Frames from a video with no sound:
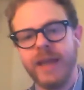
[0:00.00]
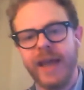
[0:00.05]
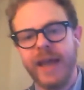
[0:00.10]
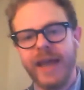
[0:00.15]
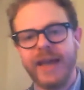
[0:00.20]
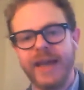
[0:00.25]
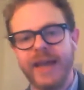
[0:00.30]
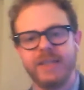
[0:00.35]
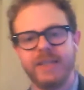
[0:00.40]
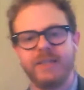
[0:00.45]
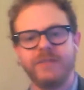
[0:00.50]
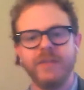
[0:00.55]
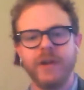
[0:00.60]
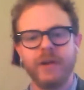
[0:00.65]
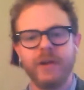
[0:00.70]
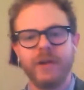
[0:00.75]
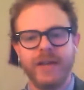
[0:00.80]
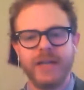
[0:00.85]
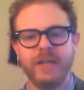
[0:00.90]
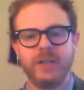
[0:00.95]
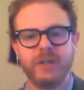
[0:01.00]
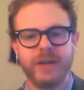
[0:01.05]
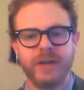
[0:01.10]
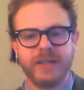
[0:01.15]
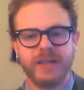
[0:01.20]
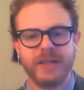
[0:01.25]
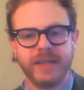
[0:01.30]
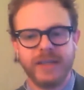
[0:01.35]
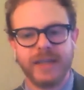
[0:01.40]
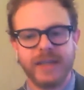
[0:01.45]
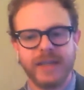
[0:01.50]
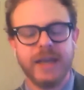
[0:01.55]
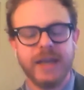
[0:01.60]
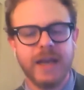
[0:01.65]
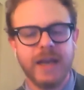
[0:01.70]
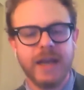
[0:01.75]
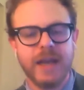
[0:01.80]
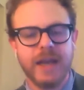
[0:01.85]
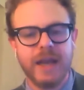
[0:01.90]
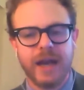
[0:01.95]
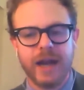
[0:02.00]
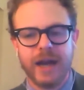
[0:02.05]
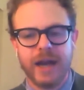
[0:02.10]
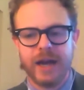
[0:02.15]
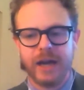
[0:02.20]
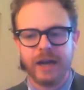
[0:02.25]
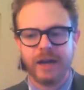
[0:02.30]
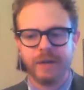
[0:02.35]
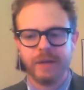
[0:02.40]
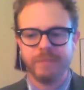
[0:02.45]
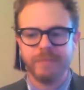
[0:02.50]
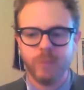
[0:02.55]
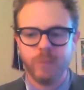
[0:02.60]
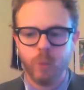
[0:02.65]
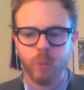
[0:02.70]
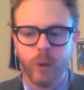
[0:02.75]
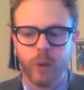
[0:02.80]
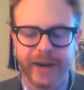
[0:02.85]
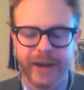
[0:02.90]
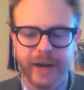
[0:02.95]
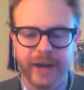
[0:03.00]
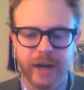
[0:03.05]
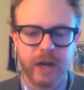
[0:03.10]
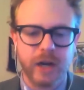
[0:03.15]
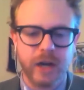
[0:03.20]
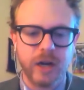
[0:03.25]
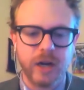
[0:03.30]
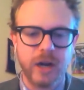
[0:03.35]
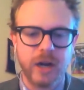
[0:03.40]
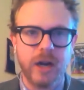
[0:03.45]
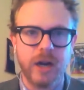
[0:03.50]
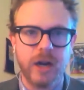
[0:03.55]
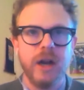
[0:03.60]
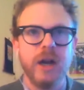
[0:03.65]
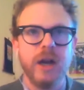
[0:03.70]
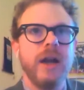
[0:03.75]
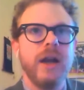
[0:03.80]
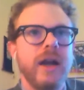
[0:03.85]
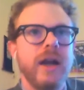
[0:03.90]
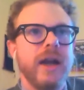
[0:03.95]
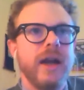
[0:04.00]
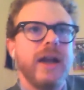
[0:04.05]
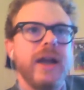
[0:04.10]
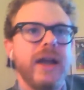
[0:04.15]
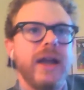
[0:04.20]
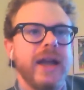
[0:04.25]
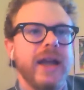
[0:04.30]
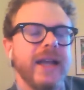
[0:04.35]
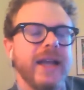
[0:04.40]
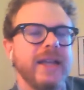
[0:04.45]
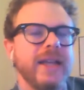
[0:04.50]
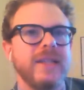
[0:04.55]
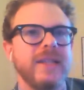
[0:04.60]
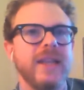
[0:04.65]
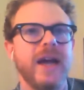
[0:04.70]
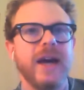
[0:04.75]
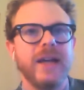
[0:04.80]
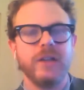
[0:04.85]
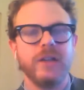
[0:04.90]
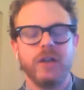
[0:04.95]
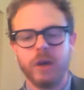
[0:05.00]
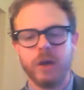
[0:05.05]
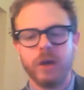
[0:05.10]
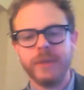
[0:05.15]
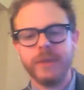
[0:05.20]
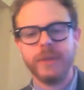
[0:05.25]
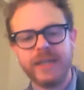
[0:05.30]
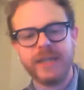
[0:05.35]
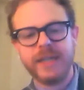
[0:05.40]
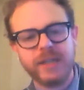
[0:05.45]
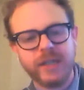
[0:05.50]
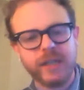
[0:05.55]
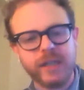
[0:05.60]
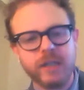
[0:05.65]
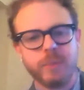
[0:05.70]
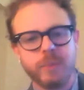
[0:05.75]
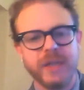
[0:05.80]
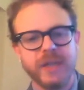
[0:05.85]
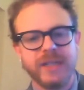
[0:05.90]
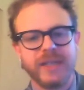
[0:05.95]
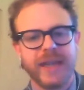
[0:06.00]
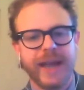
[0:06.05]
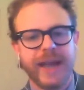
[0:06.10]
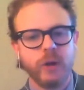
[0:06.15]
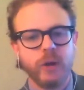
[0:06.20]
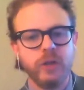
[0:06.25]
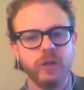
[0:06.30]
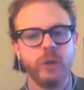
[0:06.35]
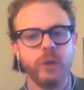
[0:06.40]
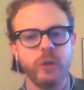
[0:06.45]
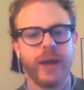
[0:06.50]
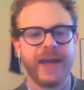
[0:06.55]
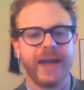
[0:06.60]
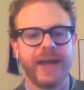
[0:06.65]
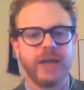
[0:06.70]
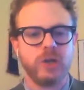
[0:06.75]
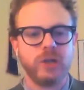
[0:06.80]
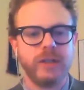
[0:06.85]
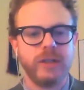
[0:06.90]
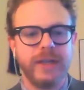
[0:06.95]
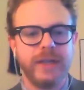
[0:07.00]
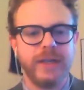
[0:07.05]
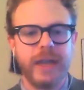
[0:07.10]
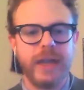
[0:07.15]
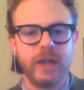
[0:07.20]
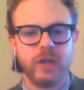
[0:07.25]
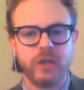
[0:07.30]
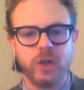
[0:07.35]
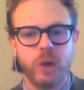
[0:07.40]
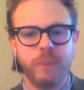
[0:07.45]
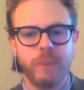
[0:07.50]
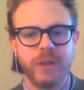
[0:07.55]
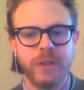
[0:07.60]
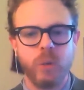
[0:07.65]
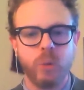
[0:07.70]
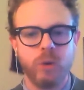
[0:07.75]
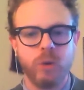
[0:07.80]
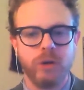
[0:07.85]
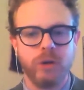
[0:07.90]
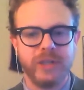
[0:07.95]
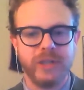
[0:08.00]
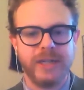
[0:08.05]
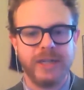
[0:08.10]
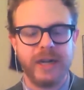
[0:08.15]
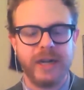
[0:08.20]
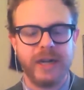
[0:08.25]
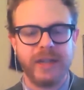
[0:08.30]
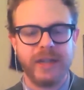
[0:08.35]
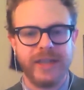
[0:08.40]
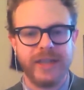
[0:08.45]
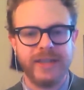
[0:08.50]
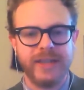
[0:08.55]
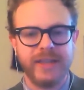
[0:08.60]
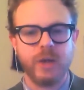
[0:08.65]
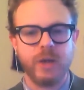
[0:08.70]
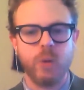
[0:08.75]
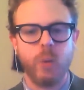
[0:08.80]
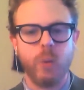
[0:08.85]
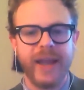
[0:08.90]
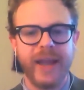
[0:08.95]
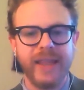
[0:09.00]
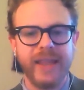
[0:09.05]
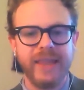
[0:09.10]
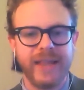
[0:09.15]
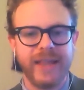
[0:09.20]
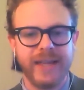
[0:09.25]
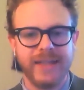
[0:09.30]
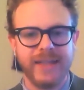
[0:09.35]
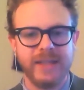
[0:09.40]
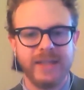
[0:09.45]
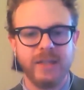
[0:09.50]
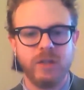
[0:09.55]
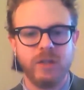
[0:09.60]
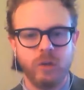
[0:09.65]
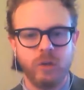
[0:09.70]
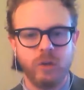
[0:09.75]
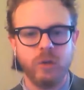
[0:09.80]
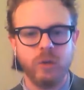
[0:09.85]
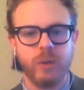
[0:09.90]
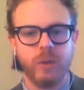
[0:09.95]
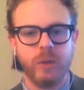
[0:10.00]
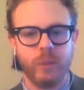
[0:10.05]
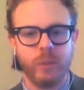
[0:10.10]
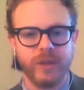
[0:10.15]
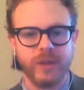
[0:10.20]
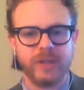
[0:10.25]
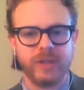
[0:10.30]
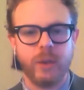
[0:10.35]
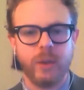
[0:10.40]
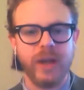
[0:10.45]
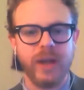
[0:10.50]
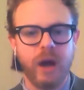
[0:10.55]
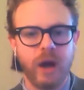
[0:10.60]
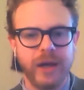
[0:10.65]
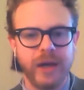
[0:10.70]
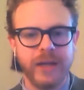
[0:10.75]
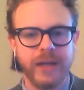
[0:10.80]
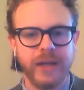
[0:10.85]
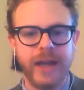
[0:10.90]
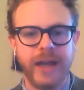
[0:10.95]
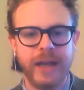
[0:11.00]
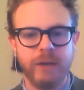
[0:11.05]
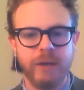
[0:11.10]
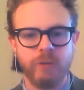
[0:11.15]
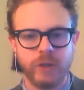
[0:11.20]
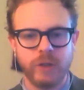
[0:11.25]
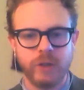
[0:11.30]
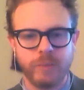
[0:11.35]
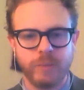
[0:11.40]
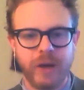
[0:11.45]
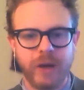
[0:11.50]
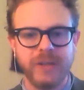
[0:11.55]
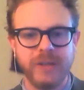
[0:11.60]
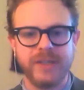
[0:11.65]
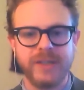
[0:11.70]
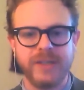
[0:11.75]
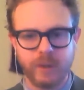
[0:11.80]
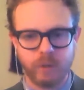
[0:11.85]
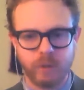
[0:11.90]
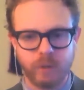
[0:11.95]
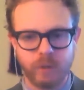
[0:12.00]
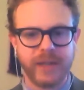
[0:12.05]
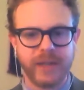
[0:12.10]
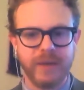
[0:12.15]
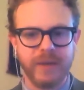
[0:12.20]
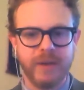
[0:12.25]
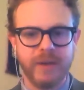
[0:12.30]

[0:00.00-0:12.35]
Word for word: and it's very interesting um, where it's not dharma teachings but it's how do you actually show up in the world in an authentic way that is in tune with what's going on and respond skillfully